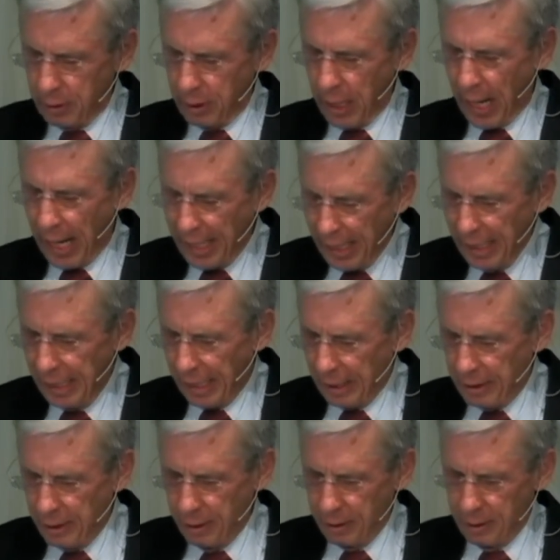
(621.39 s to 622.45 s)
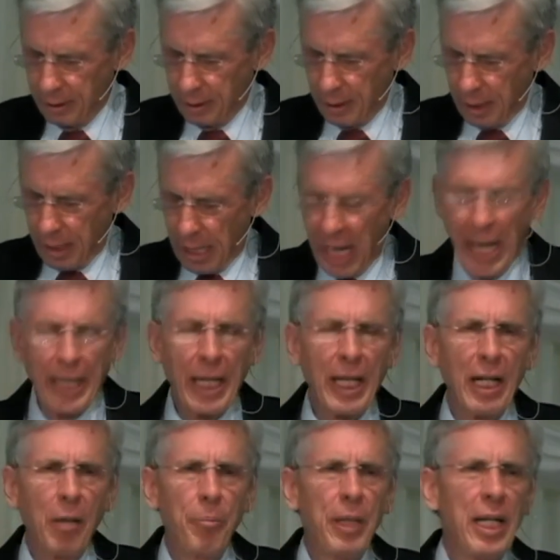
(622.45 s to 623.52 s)
and eat it. And
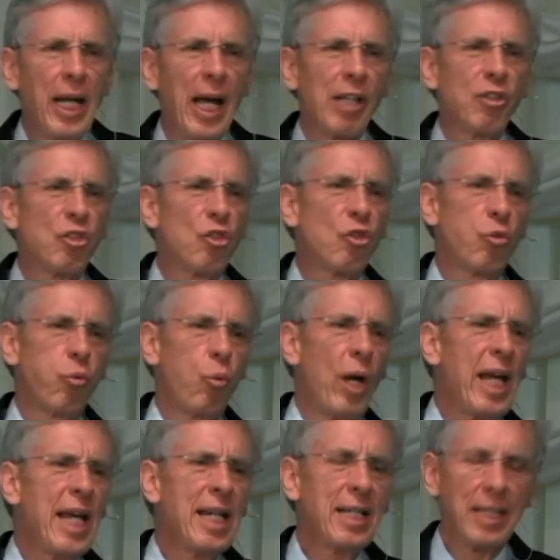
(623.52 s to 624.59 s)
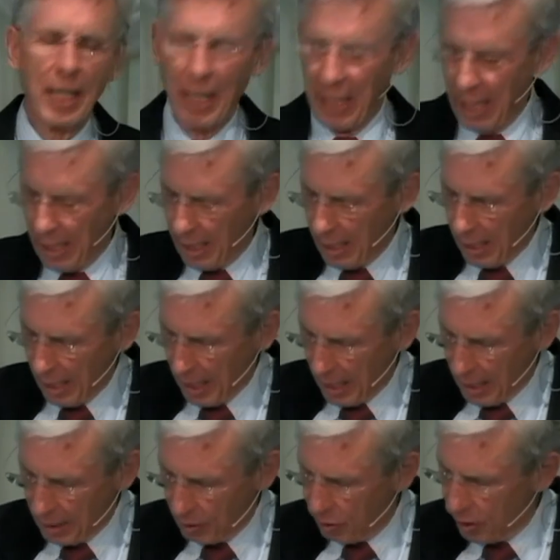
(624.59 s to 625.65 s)
it'll be as sweet
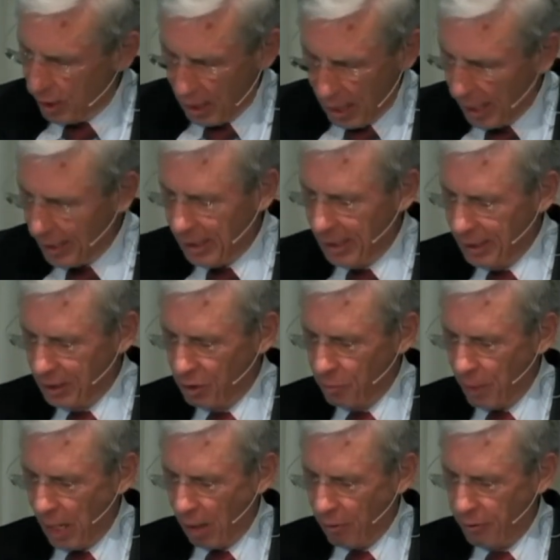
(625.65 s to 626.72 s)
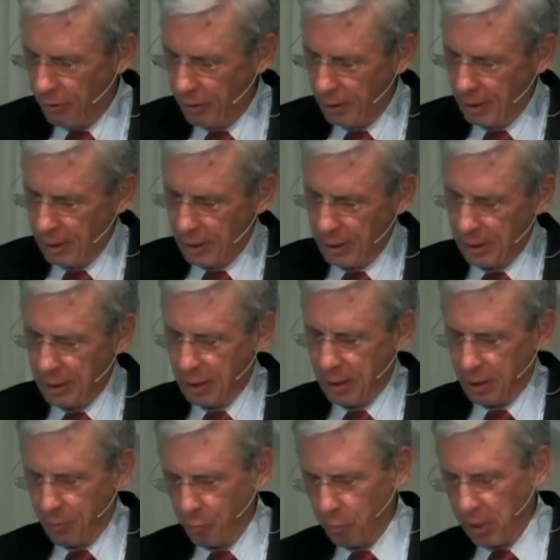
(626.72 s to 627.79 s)
as honey in his mouth,
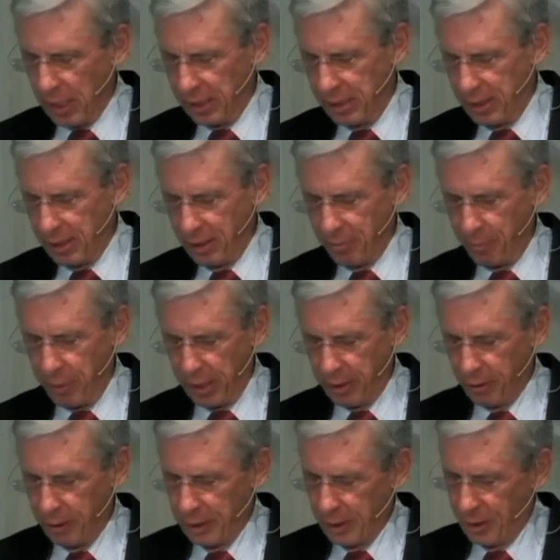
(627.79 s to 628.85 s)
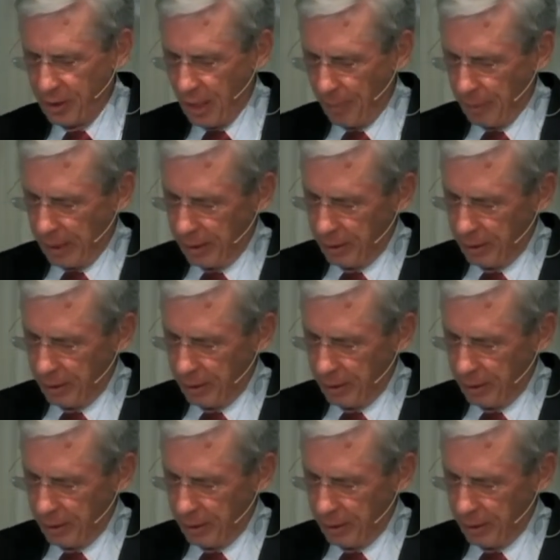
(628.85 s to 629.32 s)
but bitter in his stomach.